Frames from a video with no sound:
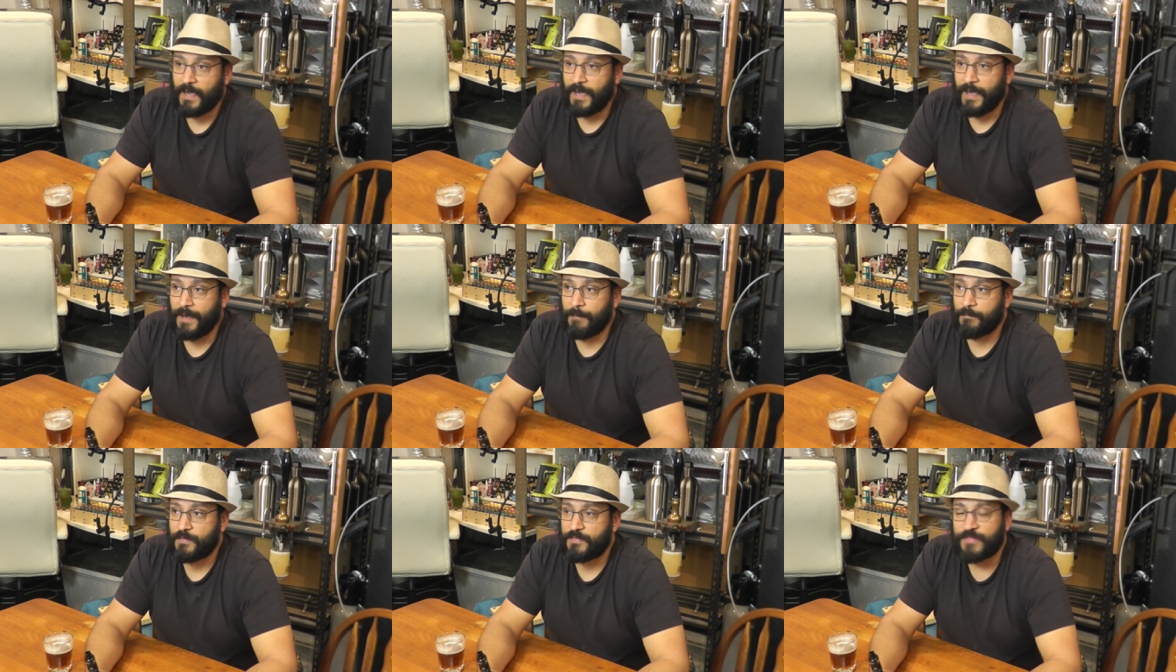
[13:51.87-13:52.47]

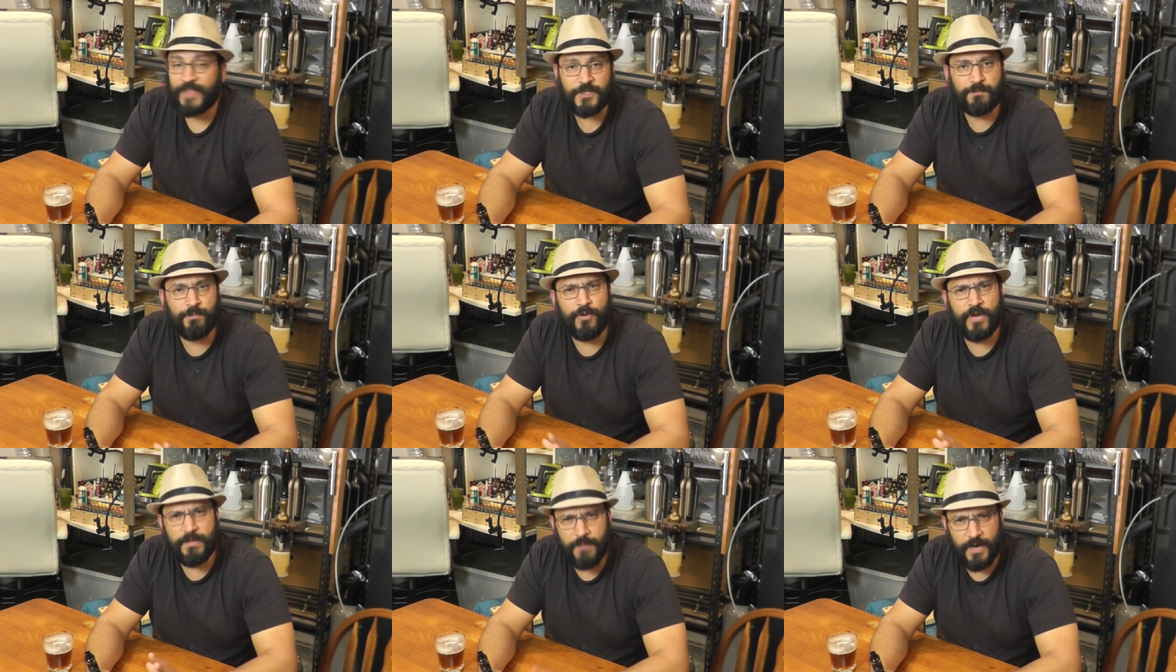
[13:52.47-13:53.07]
Um, that's
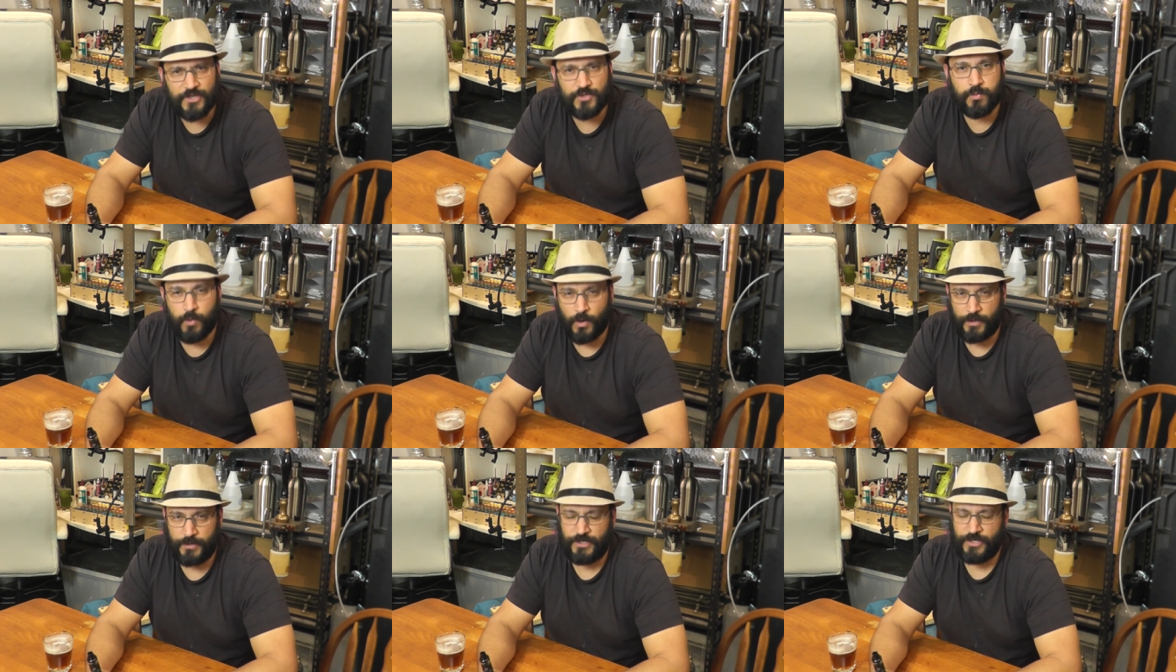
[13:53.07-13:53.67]
pretty much
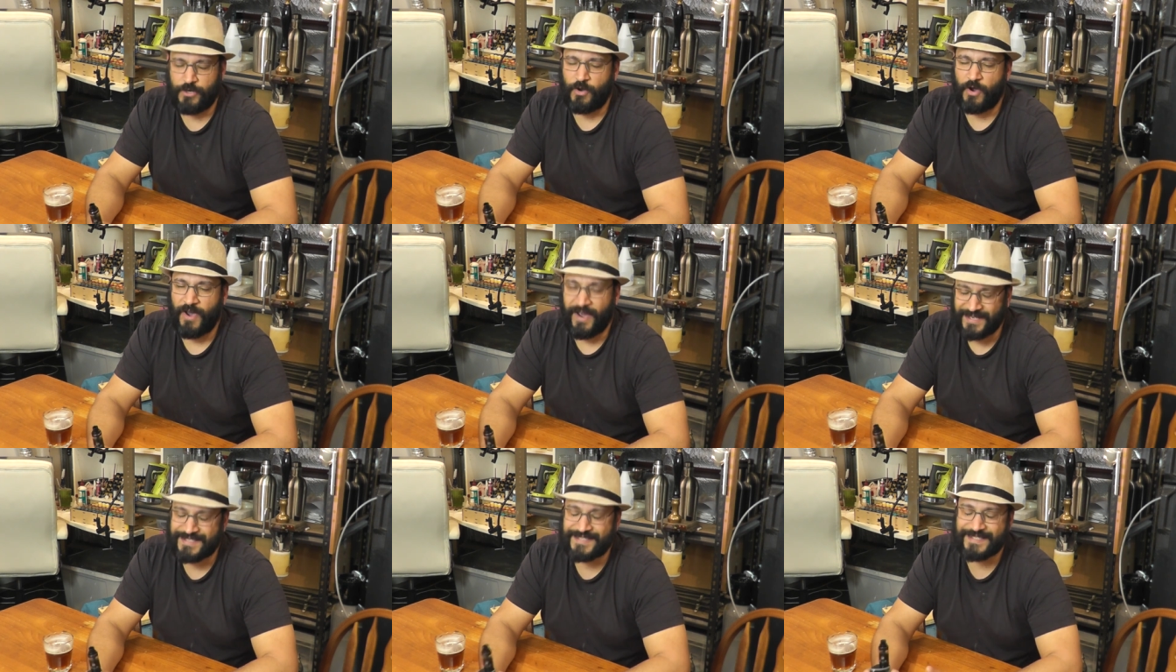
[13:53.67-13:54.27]
what you know
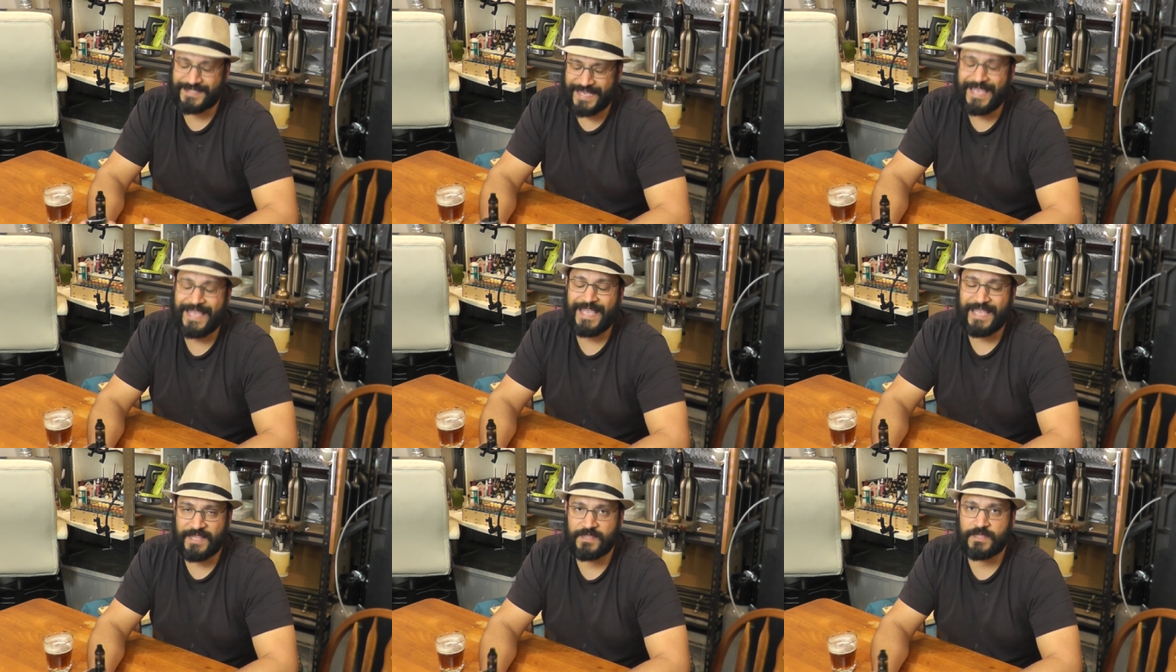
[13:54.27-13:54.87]
I see
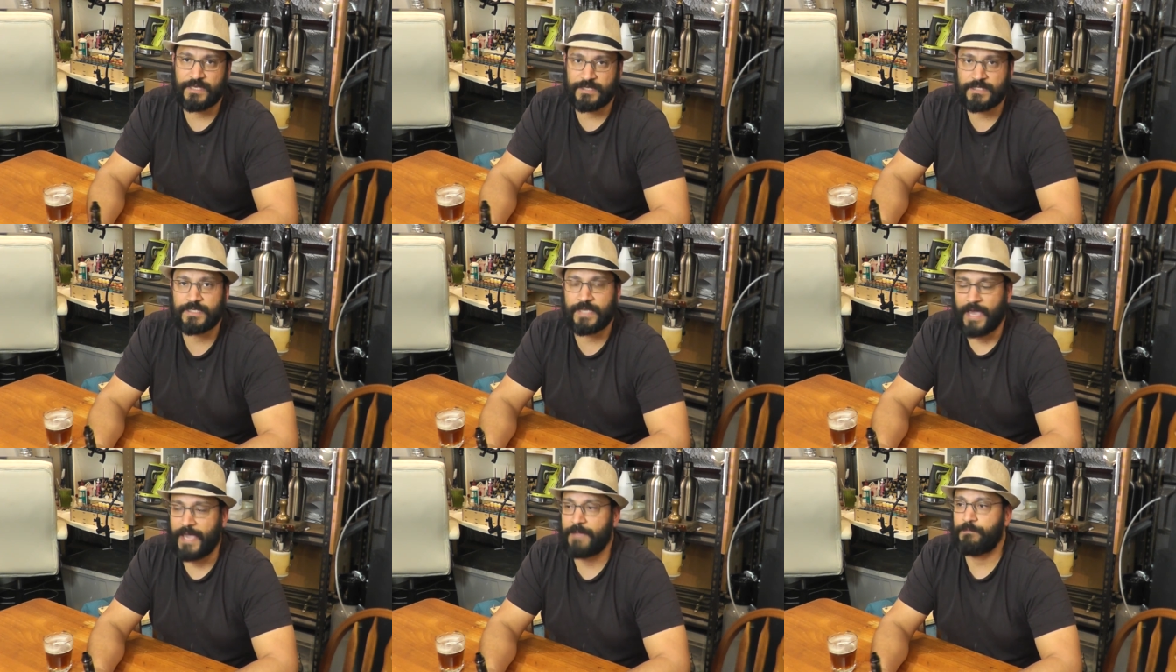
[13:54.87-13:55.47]
in this
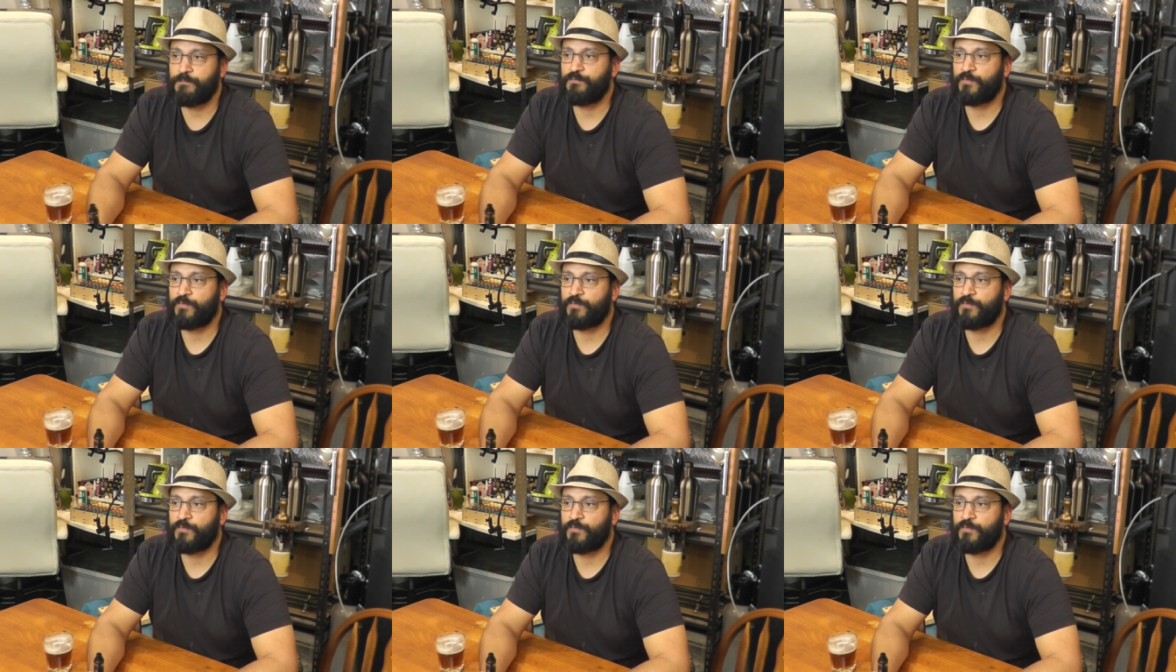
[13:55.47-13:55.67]
game.